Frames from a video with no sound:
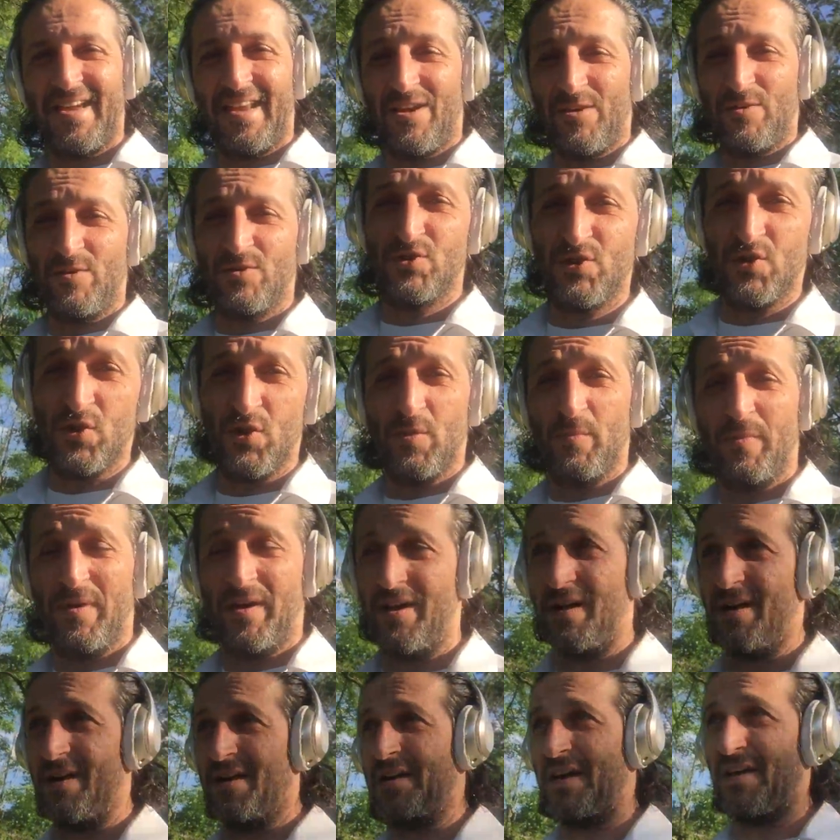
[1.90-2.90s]
Hello YouTube,
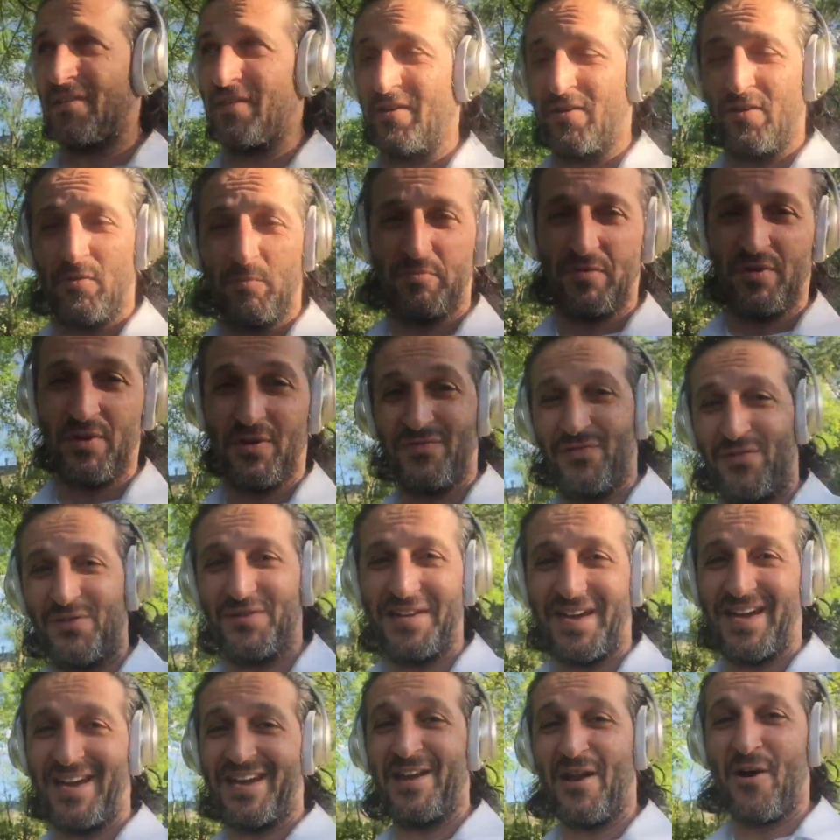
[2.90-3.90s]
uh, another
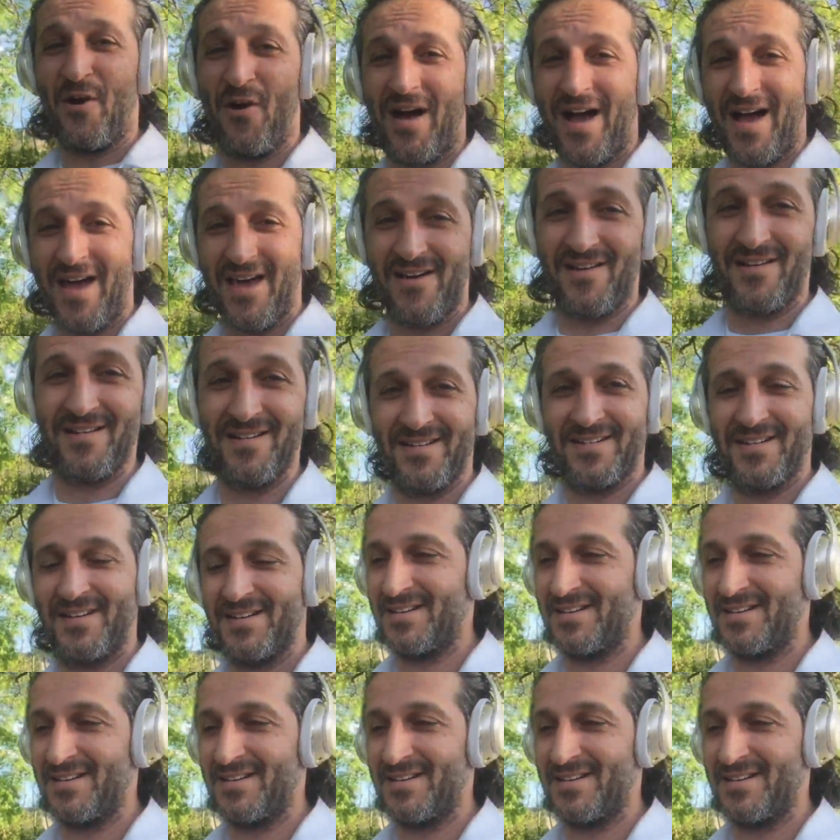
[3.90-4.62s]
beautiful day in Ohio.